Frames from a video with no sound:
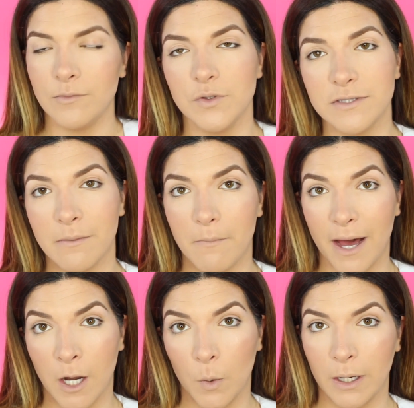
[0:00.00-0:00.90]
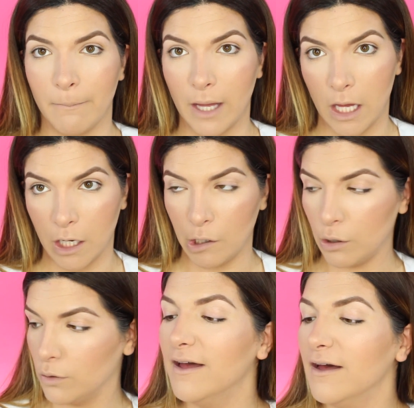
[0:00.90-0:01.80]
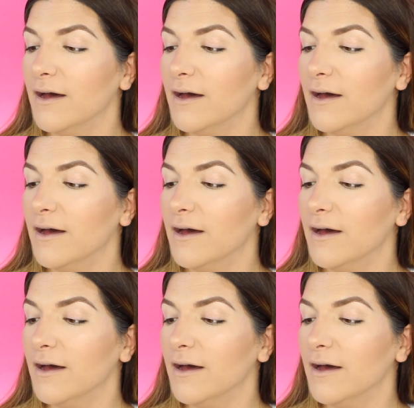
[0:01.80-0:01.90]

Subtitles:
I'm using Modle In a Bottle.